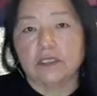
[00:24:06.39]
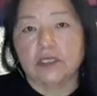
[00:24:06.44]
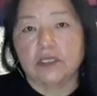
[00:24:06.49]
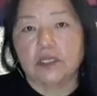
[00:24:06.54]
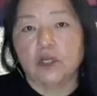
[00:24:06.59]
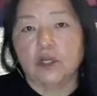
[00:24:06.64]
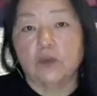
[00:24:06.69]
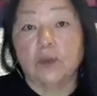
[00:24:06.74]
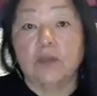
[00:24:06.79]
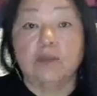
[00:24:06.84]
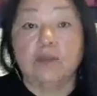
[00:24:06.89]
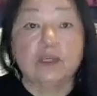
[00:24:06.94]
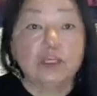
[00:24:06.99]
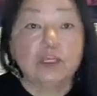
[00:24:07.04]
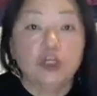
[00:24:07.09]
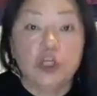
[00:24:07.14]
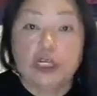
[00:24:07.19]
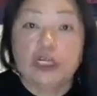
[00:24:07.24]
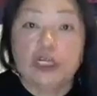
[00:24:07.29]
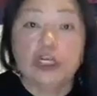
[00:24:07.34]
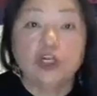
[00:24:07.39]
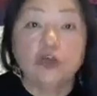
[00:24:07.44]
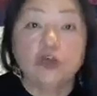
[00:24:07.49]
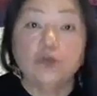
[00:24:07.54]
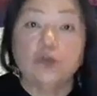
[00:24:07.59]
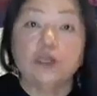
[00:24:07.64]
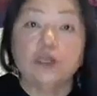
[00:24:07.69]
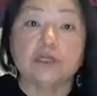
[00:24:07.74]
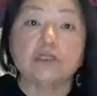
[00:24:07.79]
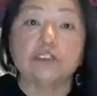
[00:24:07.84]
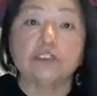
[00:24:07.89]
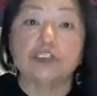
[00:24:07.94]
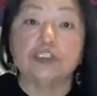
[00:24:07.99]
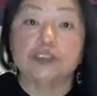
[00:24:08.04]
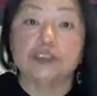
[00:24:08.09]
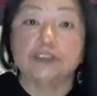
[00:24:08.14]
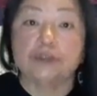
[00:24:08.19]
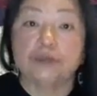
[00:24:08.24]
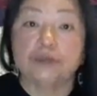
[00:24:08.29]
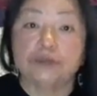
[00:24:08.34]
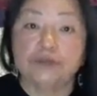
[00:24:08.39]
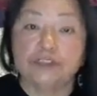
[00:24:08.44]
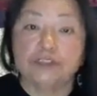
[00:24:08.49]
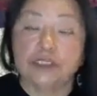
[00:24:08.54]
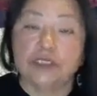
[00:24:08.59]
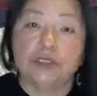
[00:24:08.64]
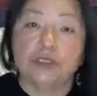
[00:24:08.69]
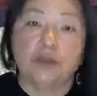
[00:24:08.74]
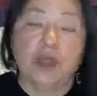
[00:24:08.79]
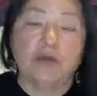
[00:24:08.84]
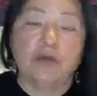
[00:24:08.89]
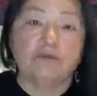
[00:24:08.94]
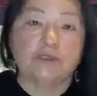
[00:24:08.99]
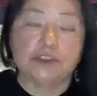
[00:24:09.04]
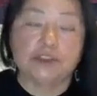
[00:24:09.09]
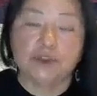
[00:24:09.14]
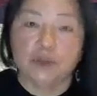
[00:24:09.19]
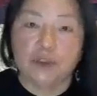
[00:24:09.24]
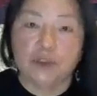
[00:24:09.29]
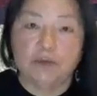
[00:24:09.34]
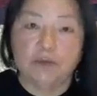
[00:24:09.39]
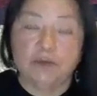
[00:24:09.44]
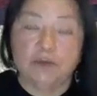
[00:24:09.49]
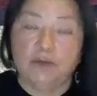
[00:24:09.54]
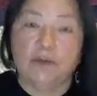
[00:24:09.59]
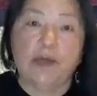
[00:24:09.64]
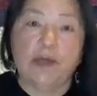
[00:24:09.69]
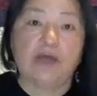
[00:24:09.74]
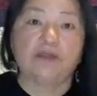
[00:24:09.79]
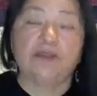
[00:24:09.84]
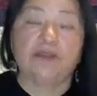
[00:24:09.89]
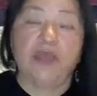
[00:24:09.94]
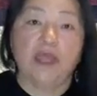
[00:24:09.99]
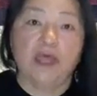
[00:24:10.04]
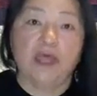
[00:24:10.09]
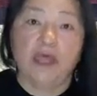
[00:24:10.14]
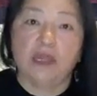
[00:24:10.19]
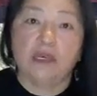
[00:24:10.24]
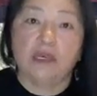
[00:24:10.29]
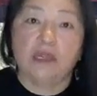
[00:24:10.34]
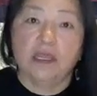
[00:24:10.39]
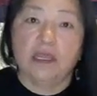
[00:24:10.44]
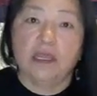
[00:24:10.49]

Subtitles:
Maybe you need a new pair of shoes and you have a dream about that.